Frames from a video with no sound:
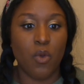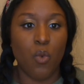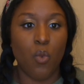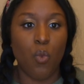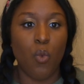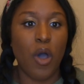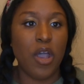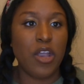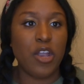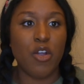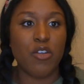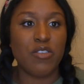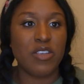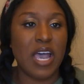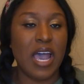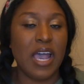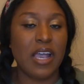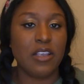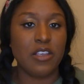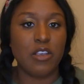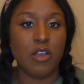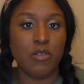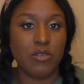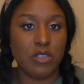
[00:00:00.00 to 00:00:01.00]
what your
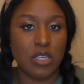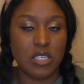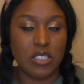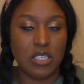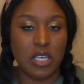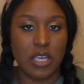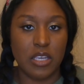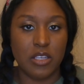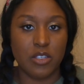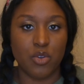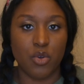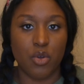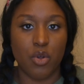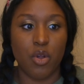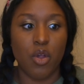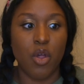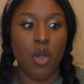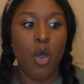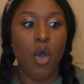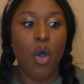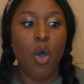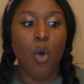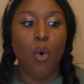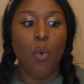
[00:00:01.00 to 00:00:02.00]
diagnosis is or
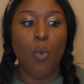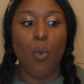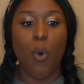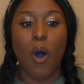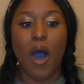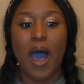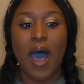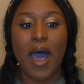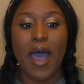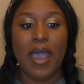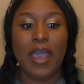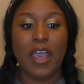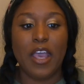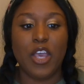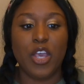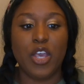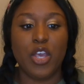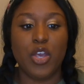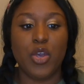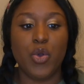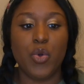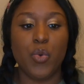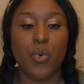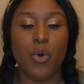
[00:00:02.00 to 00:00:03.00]
why
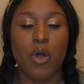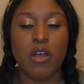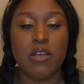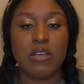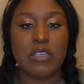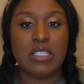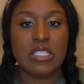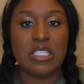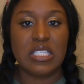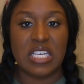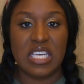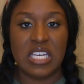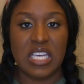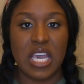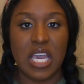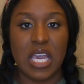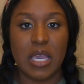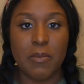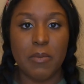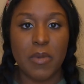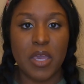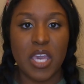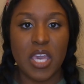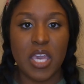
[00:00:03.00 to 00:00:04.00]
you are
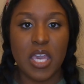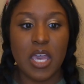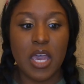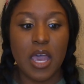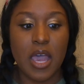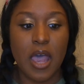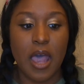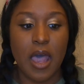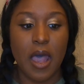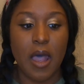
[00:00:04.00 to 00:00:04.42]
seeing me.